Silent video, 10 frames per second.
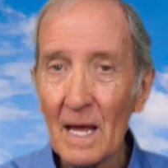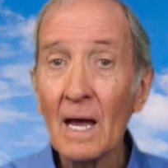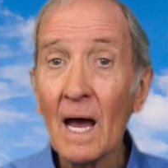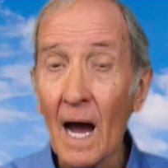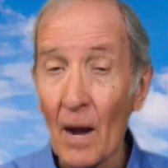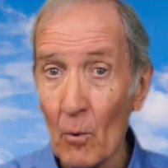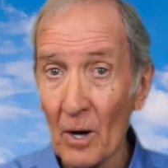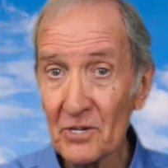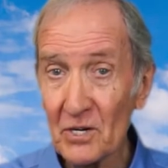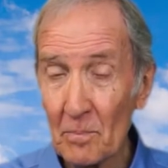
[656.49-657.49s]
I want
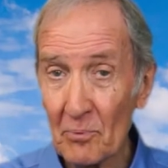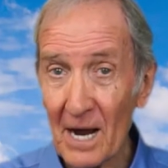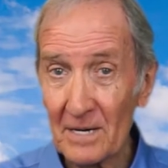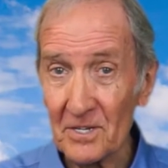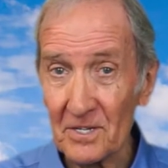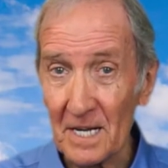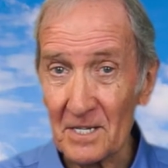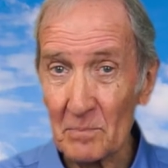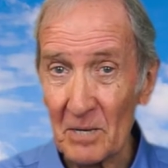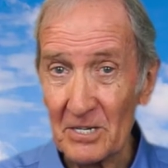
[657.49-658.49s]
you to practice that
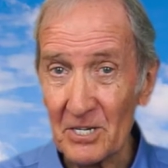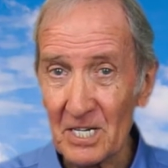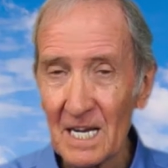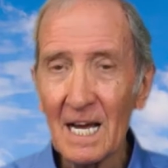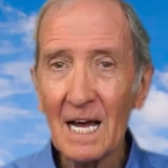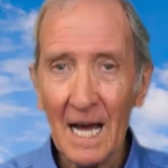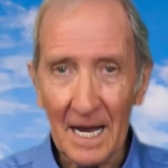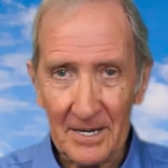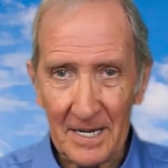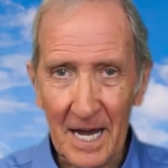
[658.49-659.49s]
speech
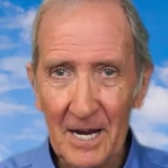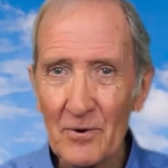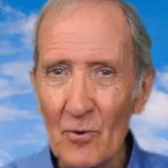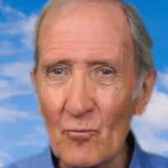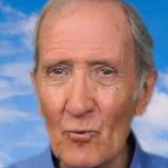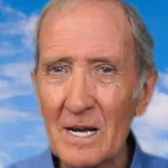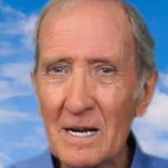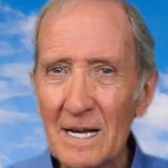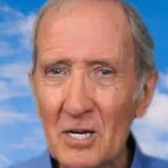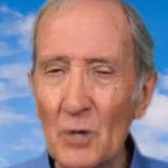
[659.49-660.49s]
and get it really
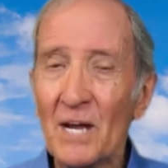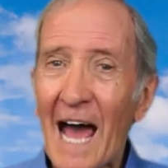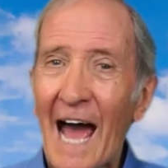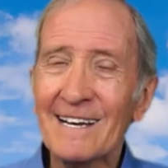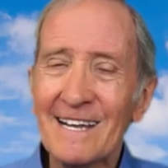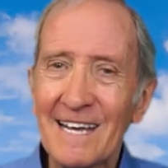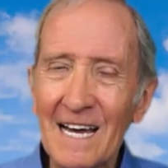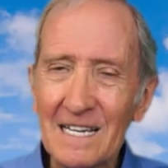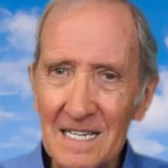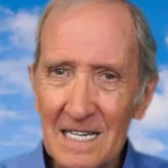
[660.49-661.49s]
good, and
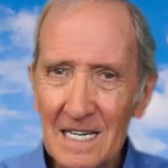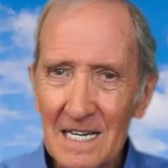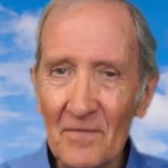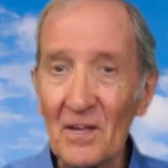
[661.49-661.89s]
get the